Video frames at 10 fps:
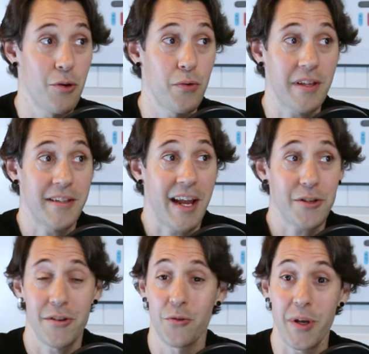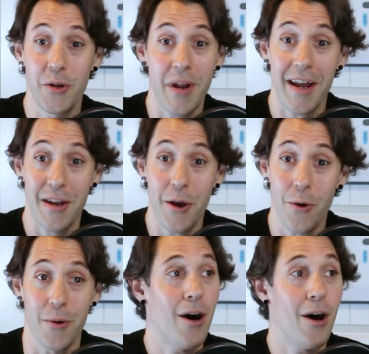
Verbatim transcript: whose intentions we do not know.